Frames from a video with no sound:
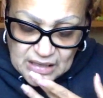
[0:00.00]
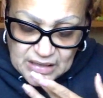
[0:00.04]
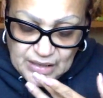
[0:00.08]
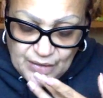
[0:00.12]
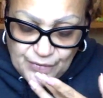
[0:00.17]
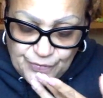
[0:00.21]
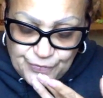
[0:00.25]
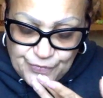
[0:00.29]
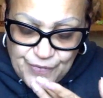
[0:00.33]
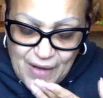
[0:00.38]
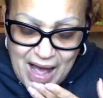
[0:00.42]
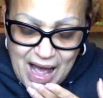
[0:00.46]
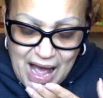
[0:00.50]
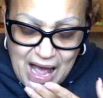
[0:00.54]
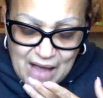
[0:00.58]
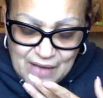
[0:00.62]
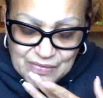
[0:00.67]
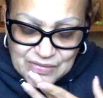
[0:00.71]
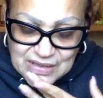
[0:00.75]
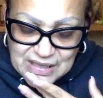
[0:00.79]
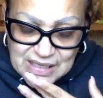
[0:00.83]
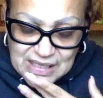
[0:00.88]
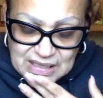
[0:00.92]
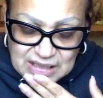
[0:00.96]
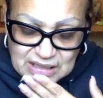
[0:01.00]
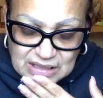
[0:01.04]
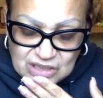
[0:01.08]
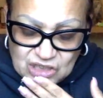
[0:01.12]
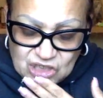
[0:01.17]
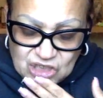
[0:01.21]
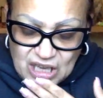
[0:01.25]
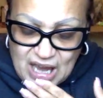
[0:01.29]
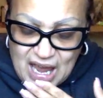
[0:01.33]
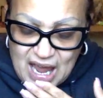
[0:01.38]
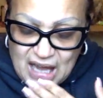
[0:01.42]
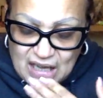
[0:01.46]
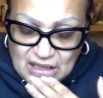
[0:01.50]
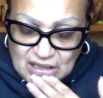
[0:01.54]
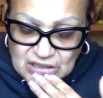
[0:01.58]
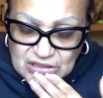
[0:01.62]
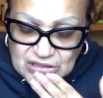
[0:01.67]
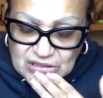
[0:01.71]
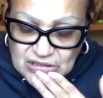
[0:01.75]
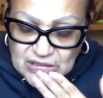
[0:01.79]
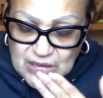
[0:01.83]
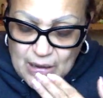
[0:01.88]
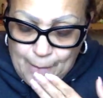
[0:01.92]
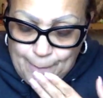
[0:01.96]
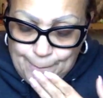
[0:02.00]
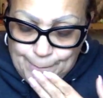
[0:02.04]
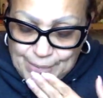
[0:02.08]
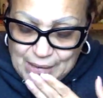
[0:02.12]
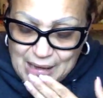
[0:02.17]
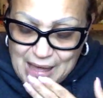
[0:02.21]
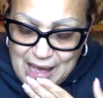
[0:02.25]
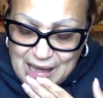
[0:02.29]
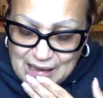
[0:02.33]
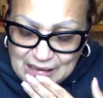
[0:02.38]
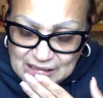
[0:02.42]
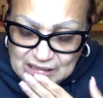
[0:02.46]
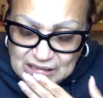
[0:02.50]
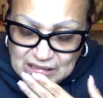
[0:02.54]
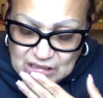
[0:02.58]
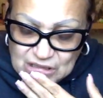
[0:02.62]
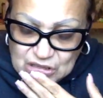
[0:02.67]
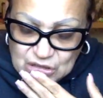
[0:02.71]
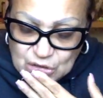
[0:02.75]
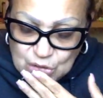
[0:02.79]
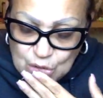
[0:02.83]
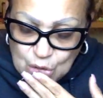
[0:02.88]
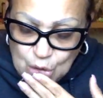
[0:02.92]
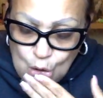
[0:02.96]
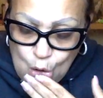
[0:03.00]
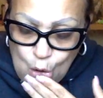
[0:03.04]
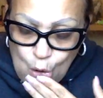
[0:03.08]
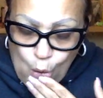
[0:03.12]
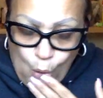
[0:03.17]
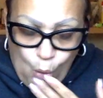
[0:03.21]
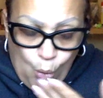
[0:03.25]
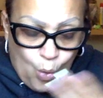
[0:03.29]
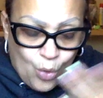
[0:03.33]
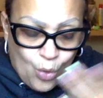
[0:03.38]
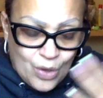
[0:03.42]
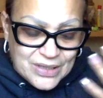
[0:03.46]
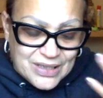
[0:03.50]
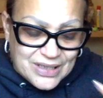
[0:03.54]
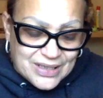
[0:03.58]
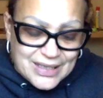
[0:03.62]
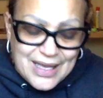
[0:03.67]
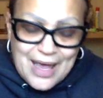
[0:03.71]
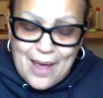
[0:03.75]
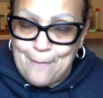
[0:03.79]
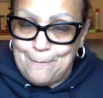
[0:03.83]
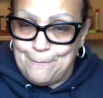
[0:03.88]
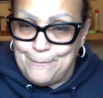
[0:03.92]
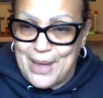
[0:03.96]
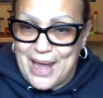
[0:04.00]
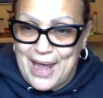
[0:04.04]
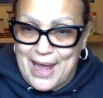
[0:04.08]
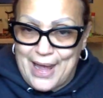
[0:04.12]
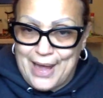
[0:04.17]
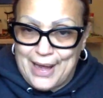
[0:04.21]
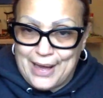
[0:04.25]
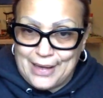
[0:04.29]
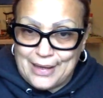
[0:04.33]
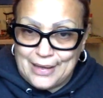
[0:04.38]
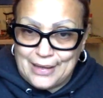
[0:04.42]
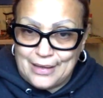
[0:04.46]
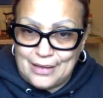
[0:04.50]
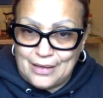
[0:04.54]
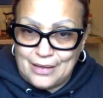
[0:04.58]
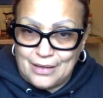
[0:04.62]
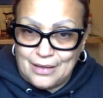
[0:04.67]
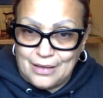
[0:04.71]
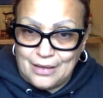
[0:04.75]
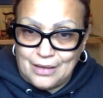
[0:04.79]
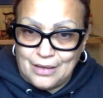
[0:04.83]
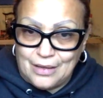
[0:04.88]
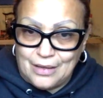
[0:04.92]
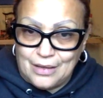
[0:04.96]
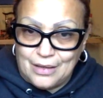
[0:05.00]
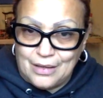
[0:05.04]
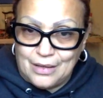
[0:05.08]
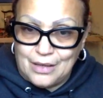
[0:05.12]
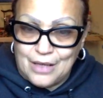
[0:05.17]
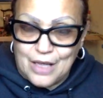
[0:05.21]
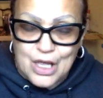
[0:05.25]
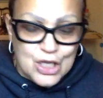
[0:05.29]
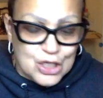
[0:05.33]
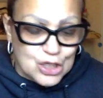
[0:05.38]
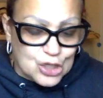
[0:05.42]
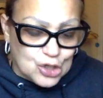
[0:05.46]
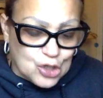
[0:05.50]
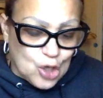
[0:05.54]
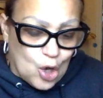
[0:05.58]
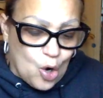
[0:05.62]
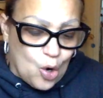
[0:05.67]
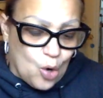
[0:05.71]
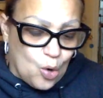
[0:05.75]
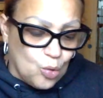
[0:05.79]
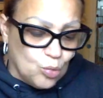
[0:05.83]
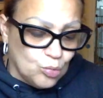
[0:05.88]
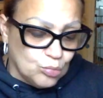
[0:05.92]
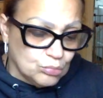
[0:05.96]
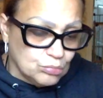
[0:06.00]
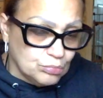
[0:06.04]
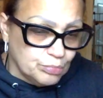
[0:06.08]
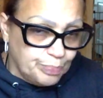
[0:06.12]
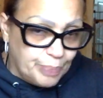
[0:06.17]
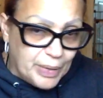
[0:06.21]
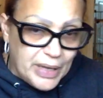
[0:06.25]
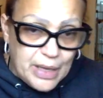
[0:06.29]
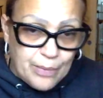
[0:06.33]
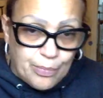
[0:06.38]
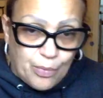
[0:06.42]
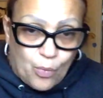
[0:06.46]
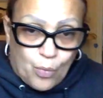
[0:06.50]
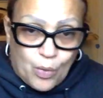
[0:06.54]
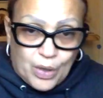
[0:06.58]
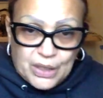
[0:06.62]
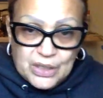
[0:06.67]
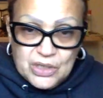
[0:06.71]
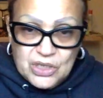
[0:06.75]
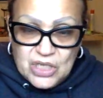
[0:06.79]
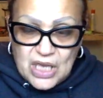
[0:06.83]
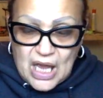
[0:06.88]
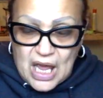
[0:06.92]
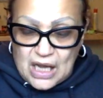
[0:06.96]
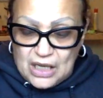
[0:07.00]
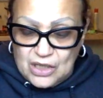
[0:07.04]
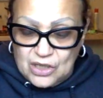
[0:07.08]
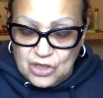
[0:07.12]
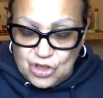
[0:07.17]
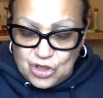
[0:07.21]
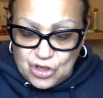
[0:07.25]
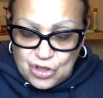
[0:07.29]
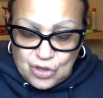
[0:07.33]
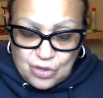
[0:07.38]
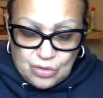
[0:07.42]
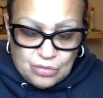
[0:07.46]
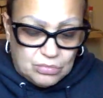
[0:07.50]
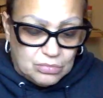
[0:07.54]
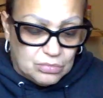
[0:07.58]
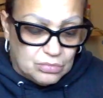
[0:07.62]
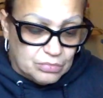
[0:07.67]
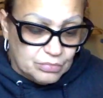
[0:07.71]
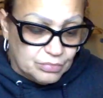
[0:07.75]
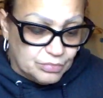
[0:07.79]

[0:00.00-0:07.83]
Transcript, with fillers: the fives is a challenge, a blockage, or a setback. So people want to challenge you,